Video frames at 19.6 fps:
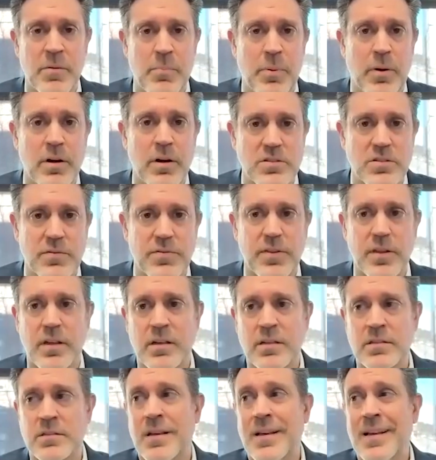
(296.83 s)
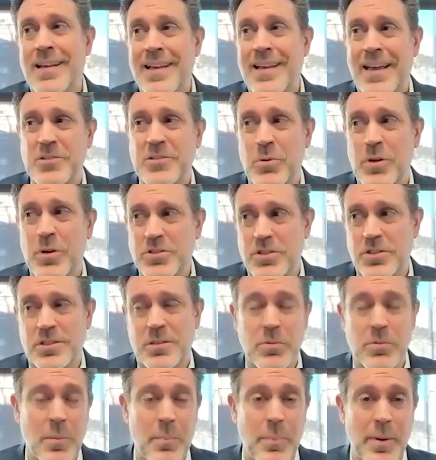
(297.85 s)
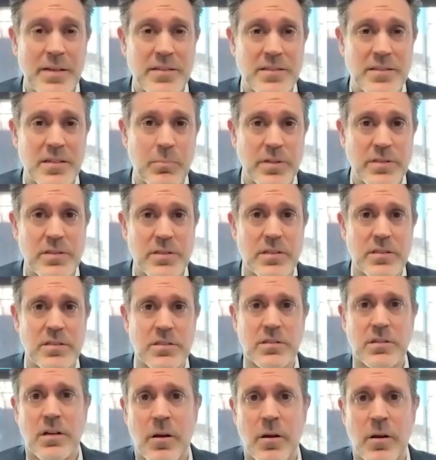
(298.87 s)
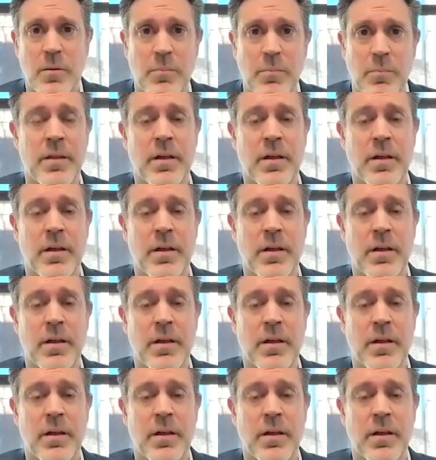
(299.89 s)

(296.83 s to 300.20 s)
parts of things as well as just some of the basic business um,